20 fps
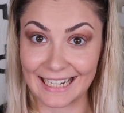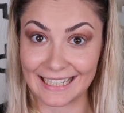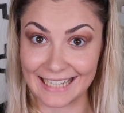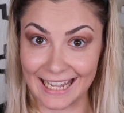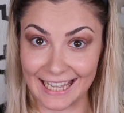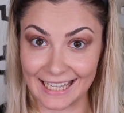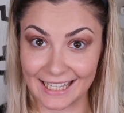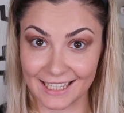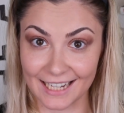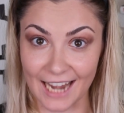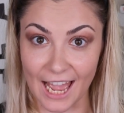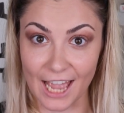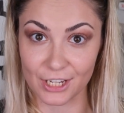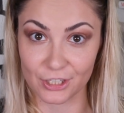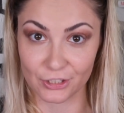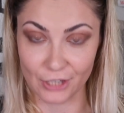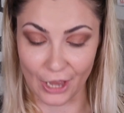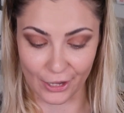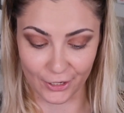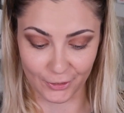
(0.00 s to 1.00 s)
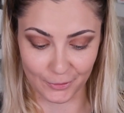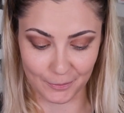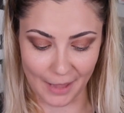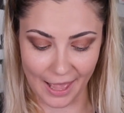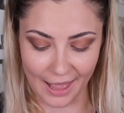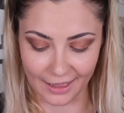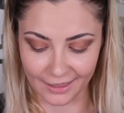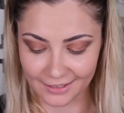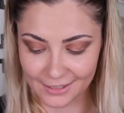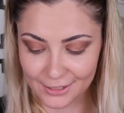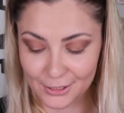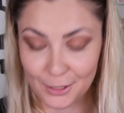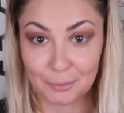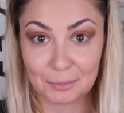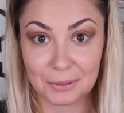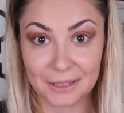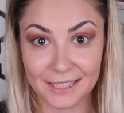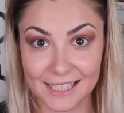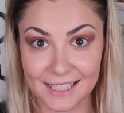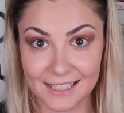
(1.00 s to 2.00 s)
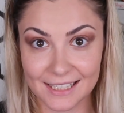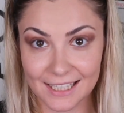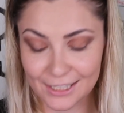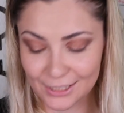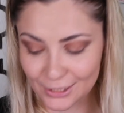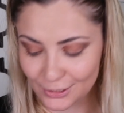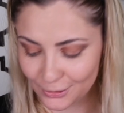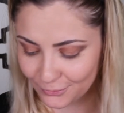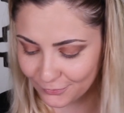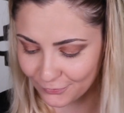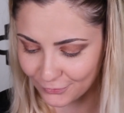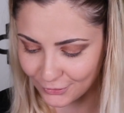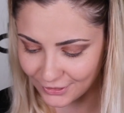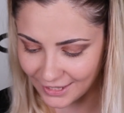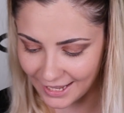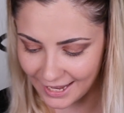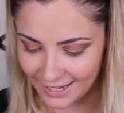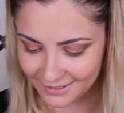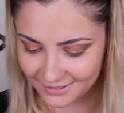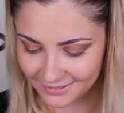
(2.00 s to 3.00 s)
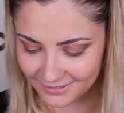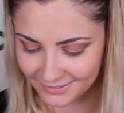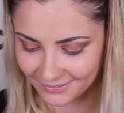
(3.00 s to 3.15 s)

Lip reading: Naked eyeshadow palette, so please stay tuned for that.